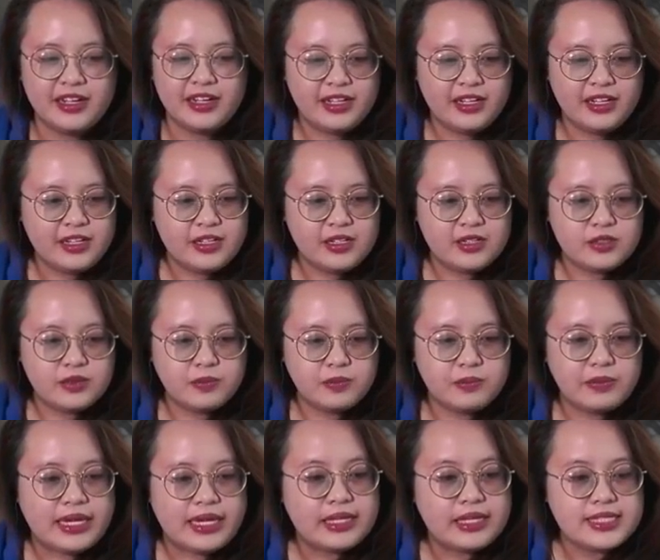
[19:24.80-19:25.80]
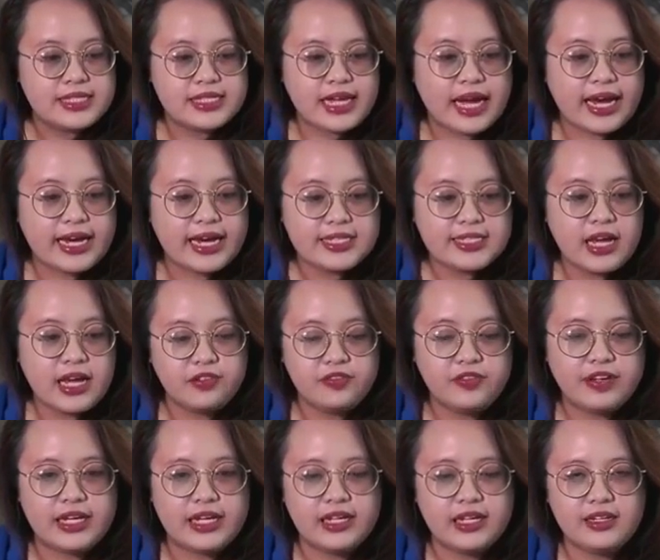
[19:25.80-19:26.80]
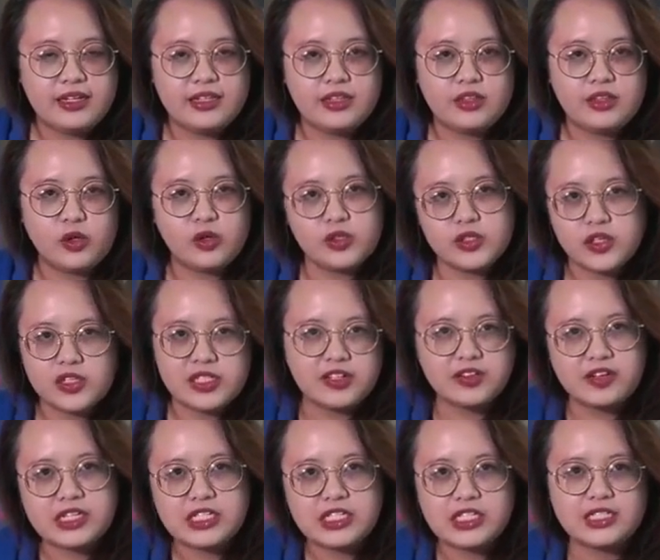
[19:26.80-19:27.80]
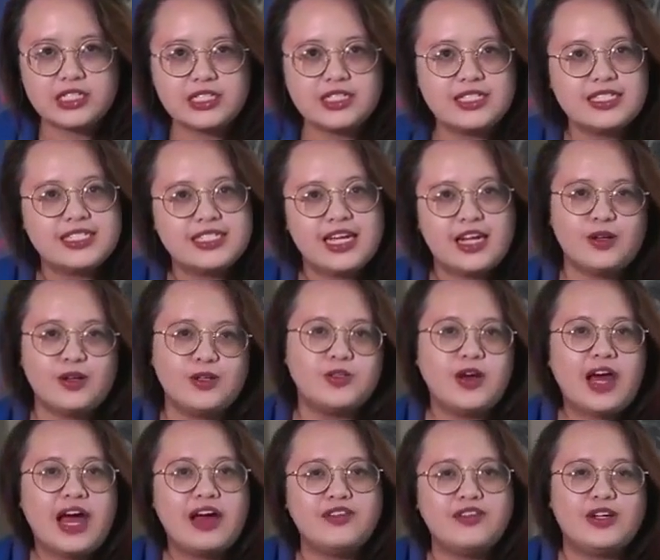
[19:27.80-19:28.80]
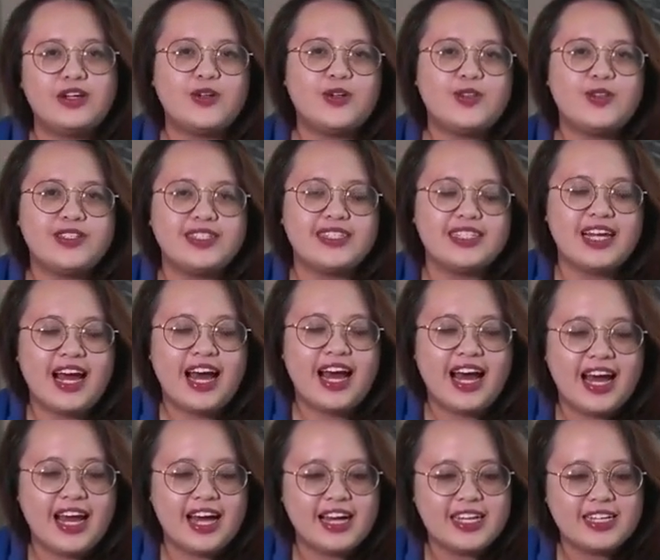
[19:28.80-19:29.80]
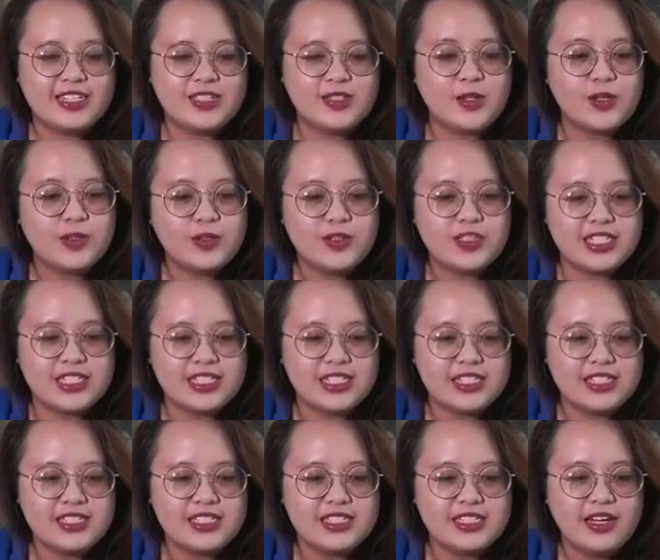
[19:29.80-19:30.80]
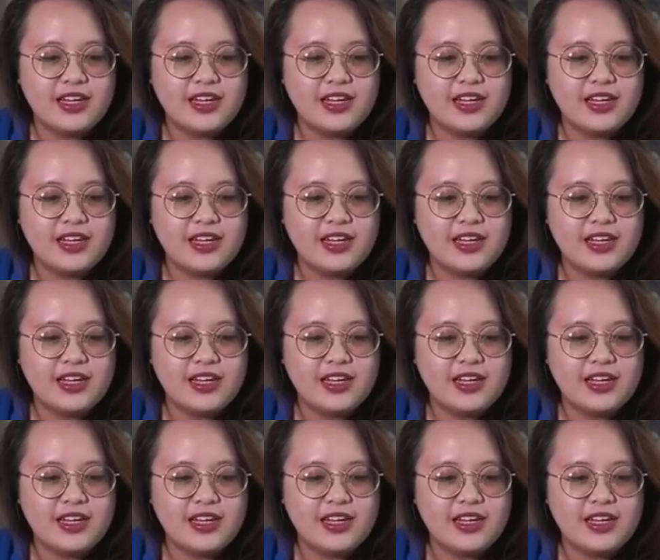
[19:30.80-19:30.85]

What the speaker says: So besides having those considerations and also having those solutions,